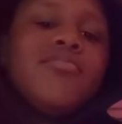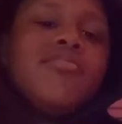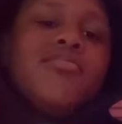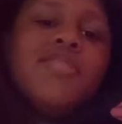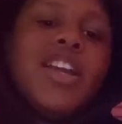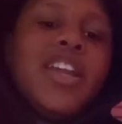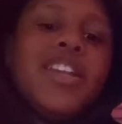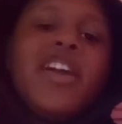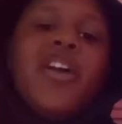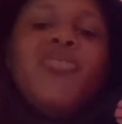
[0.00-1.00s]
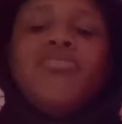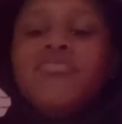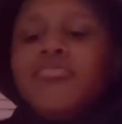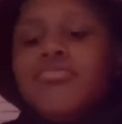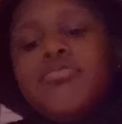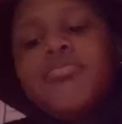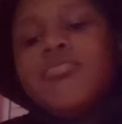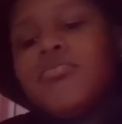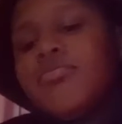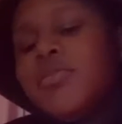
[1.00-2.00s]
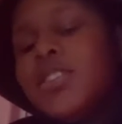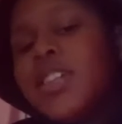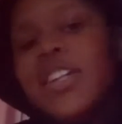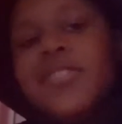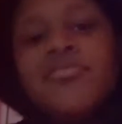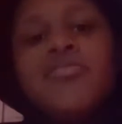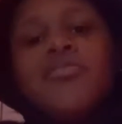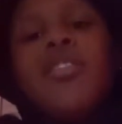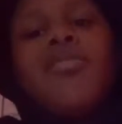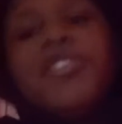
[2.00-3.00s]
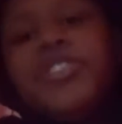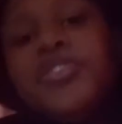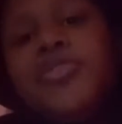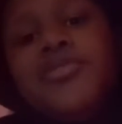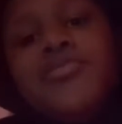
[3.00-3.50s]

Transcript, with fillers: Let it go. Chillin. Original.